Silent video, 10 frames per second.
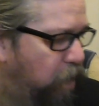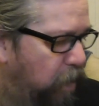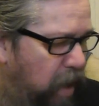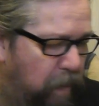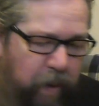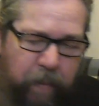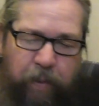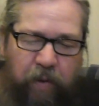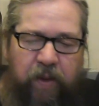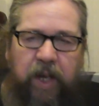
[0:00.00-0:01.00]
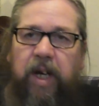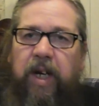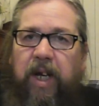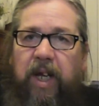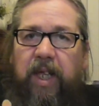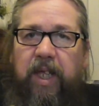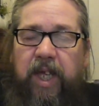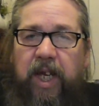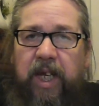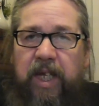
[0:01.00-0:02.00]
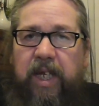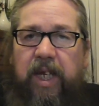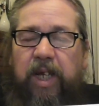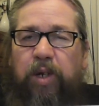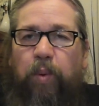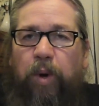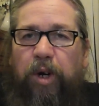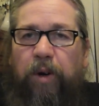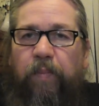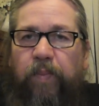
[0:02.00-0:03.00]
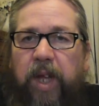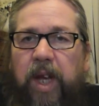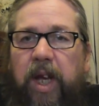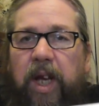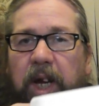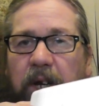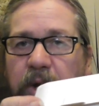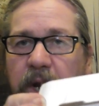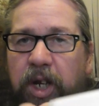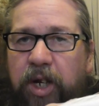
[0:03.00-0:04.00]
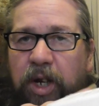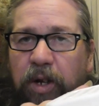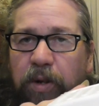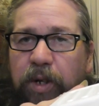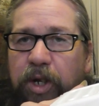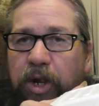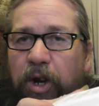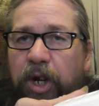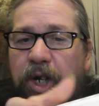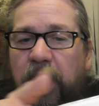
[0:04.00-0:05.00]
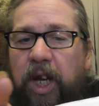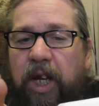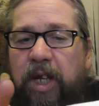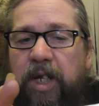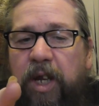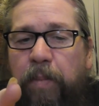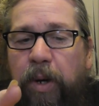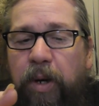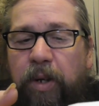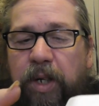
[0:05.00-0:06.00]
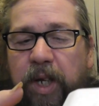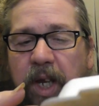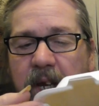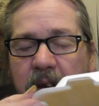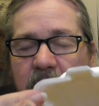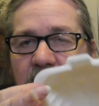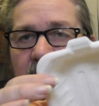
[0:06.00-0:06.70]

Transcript: put that paper over there. This is what a traditional Scottish haggis supper looks like.